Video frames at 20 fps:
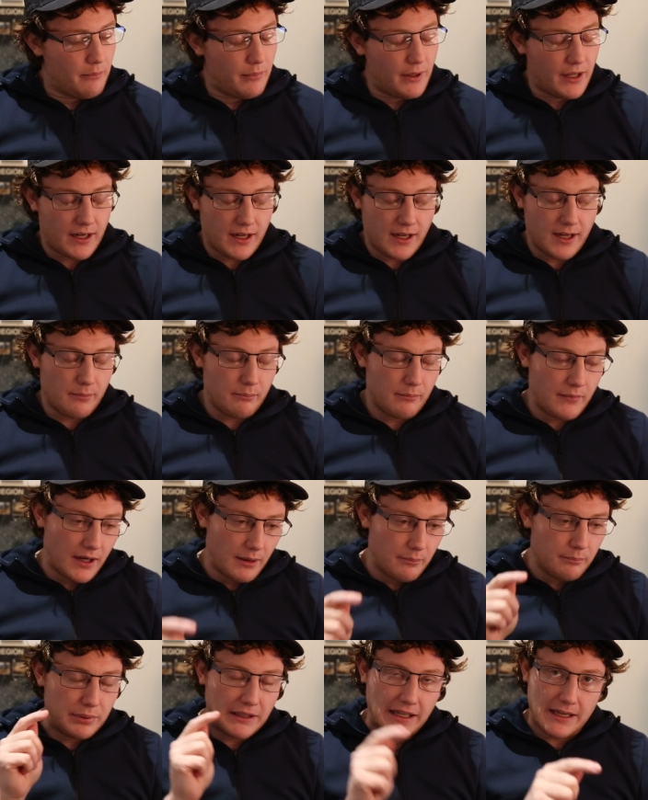but um,
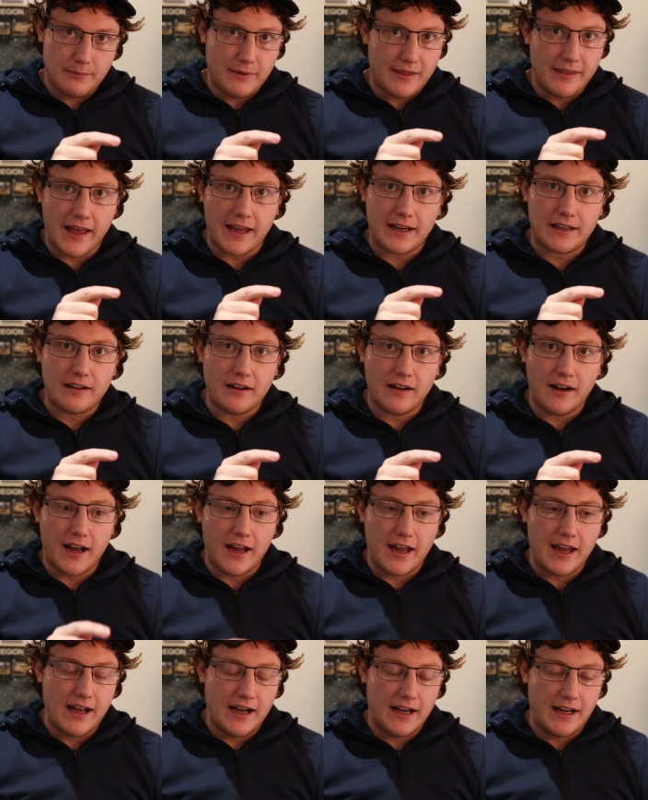I'm blaming that guy.